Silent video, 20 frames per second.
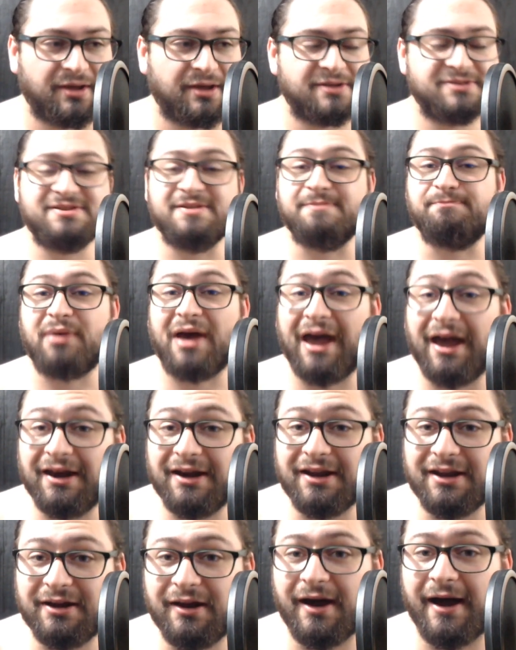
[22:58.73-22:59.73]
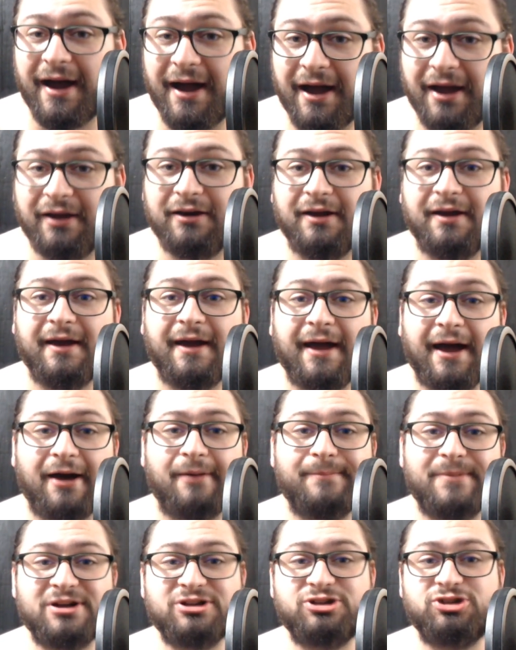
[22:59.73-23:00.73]
depending on how
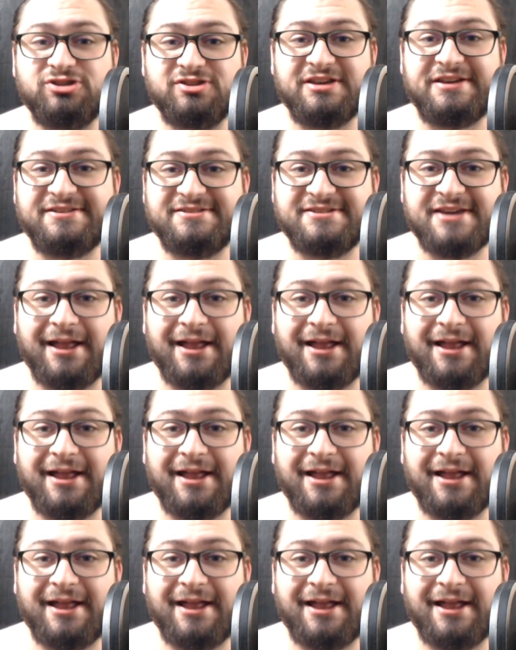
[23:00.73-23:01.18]
much detail I